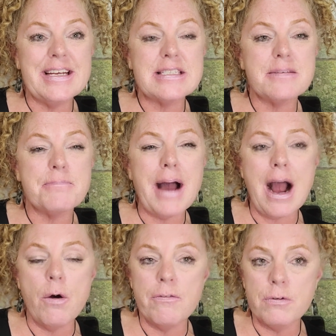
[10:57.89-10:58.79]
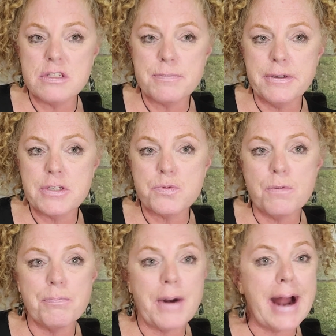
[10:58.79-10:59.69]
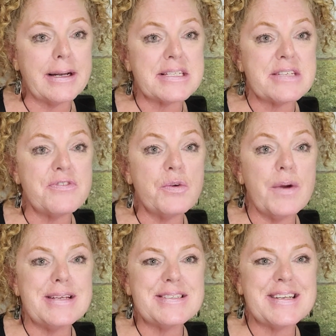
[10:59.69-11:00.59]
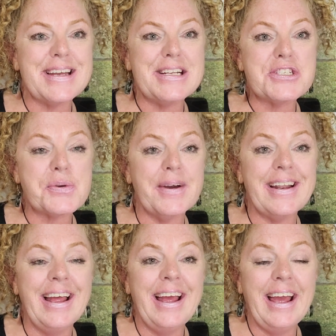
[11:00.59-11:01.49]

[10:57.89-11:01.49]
It's a powerful spiritual practice if you resonate to it.